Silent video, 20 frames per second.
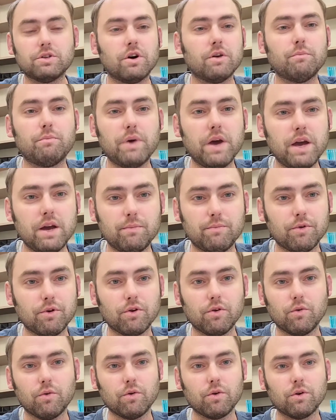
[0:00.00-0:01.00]
on
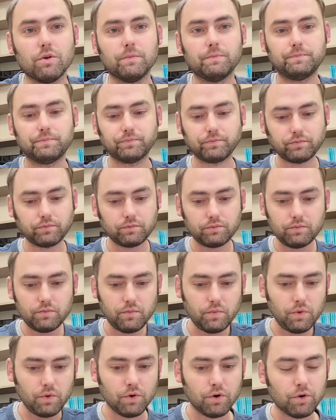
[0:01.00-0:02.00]
paper
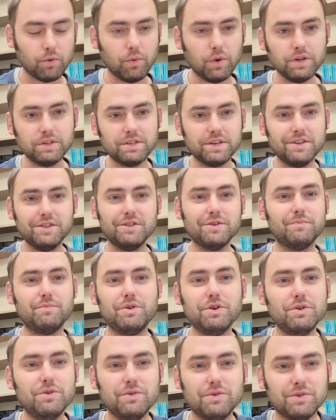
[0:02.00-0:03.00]
or what's in the
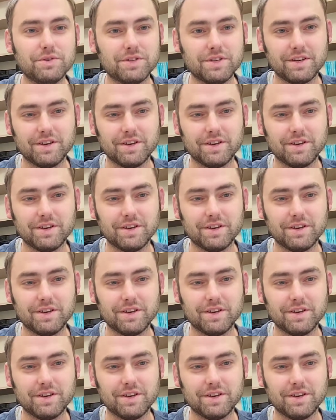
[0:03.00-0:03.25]
pews.